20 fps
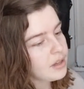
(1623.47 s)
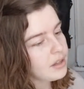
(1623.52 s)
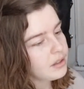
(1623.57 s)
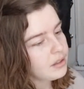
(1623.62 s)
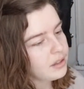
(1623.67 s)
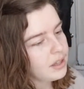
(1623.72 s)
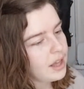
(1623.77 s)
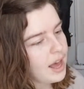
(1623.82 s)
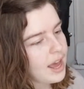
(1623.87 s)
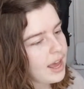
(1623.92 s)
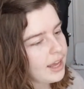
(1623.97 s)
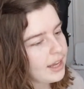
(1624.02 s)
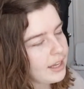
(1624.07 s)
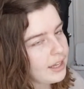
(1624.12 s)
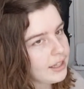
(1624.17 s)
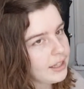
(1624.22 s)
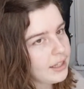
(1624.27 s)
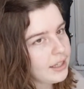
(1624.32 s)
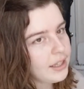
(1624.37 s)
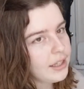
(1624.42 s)
Like
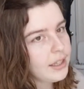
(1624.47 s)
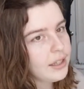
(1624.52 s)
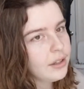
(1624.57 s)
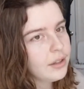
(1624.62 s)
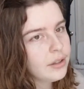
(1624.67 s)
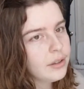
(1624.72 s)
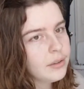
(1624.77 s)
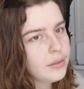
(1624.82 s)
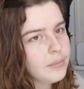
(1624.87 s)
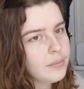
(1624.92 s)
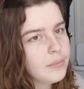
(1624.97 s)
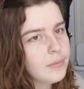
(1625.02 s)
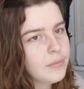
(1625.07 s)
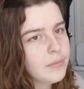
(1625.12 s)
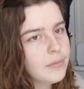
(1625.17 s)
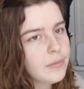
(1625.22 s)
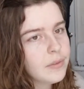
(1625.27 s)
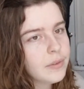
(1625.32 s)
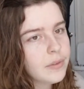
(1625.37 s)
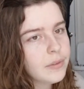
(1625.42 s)

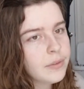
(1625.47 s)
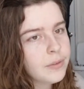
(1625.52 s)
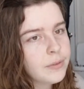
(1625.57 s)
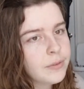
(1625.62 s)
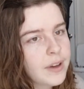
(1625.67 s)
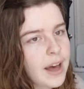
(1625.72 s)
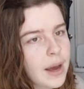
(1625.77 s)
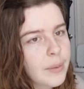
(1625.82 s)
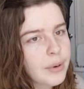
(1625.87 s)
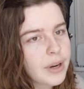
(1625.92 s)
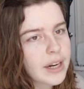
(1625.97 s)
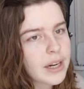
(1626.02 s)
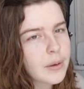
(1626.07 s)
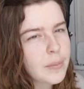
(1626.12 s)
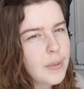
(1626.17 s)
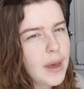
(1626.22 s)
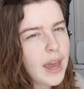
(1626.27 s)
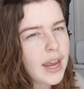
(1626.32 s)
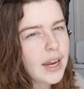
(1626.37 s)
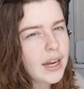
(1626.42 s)
fabric
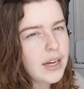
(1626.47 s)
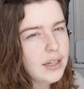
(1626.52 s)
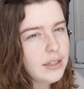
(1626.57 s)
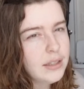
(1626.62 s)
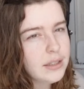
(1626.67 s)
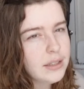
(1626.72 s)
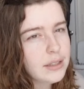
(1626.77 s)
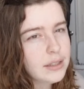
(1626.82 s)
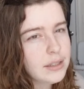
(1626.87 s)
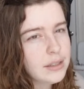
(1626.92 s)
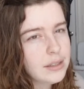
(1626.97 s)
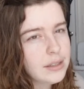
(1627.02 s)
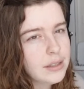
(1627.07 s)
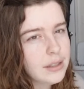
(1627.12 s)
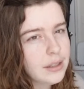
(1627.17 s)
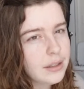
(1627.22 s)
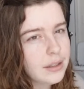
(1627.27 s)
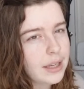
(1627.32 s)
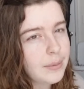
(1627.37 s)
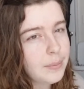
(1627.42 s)
paint,
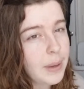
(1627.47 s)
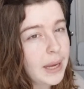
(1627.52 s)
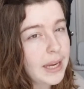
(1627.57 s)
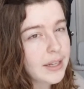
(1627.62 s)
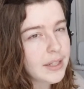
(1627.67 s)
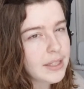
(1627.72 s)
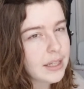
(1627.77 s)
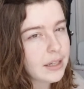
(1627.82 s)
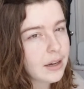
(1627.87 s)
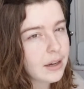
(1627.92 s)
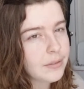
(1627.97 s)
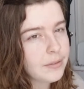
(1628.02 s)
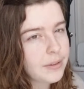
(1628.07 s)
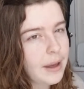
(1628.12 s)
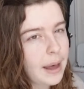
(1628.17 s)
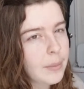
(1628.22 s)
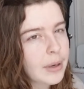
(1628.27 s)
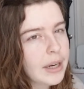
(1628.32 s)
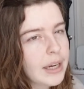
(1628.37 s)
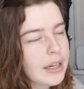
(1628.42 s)
like painting on
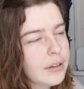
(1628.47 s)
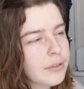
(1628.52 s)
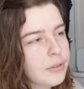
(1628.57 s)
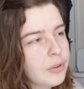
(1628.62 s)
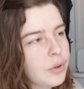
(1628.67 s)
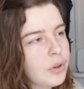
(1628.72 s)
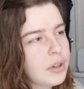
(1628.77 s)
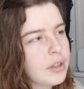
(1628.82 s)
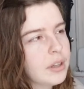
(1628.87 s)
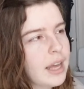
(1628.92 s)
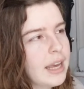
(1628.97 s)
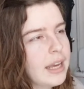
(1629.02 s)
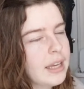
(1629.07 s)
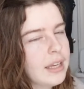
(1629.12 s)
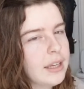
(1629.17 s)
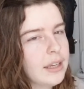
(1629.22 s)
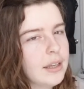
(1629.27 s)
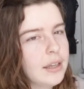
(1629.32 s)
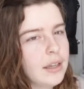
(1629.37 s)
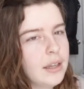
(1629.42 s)
fabric for like
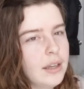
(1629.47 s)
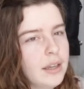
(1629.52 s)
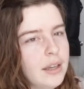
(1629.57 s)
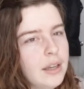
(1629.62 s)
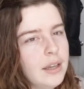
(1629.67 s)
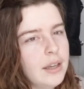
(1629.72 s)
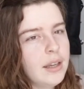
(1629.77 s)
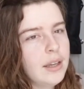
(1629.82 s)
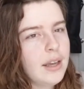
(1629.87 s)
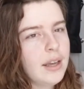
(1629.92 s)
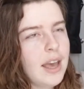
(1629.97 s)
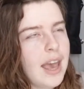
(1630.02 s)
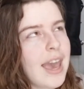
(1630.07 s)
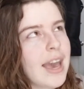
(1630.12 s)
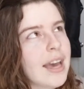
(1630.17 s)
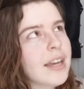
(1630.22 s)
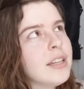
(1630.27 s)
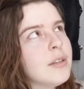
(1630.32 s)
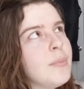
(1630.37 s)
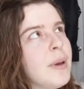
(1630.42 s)

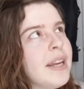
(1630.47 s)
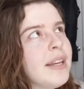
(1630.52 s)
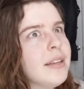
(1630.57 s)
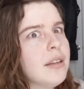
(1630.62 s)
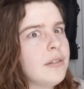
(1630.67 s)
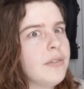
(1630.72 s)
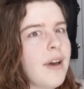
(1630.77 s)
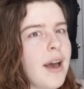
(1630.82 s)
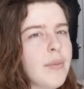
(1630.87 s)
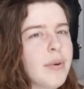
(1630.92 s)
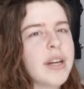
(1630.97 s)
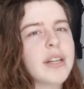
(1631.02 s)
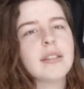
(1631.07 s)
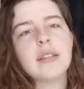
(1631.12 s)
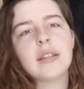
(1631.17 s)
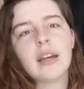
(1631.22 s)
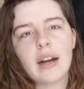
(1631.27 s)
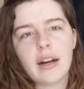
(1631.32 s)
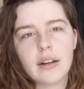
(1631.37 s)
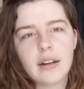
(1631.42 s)
hand painted fabrics
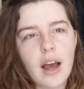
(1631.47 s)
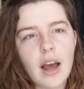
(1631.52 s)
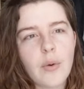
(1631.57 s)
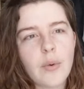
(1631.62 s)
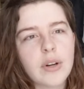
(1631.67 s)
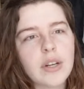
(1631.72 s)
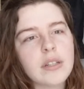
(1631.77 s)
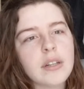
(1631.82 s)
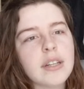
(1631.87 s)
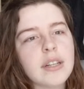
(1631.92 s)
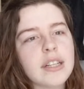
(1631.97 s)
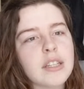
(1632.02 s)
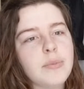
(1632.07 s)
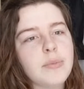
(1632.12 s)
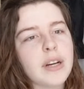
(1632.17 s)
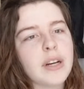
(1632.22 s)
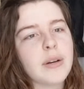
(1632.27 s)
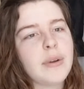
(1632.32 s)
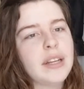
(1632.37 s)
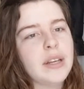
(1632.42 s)
there. I want to start
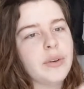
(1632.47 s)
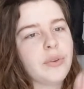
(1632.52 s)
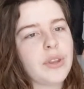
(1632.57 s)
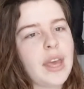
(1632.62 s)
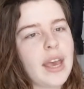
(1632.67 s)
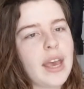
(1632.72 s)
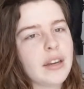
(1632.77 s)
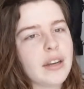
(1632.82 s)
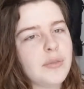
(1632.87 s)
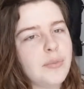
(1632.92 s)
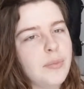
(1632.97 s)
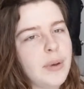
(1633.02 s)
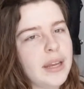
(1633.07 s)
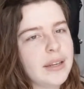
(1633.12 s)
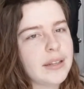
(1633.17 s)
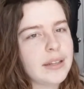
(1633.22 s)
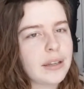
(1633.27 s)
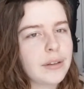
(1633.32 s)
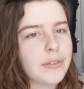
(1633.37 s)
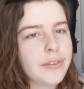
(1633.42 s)
experimenting with hand
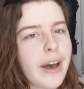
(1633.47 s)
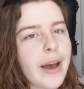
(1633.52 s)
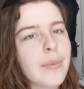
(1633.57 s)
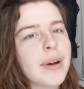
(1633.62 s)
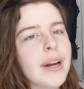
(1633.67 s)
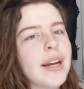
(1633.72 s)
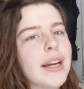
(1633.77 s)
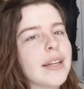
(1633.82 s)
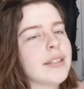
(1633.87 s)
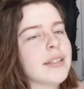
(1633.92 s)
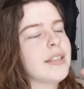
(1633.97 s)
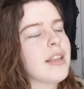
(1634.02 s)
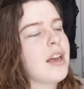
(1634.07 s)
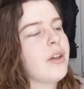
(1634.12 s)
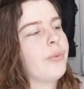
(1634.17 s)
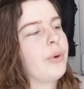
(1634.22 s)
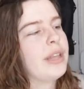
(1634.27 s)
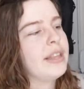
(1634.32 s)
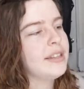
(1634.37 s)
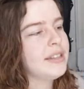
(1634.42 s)
painted fabrics and
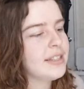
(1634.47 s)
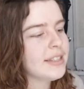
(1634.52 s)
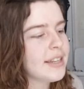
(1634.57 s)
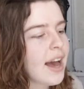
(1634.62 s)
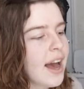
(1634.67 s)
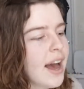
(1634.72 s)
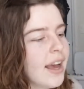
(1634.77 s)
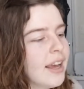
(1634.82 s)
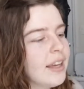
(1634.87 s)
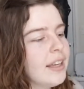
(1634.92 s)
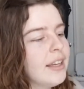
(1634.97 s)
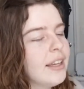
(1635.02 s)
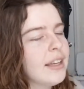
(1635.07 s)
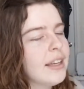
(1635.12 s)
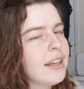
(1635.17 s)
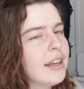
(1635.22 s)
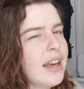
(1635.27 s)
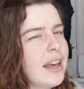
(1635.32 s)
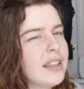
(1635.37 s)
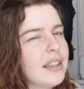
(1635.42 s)
with
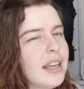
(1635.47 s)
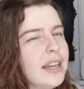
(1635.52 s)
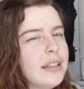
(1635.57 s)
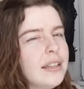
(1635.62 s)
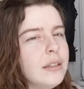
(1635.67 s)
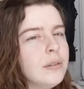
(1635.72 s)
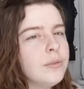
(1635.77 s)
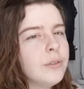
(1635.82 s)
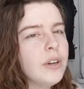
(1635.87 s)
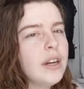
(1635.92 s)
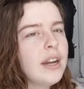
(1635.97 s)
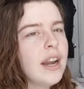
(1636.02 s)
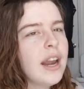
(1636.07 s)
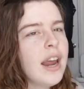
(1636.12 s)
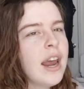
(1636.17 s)
dyeing and like different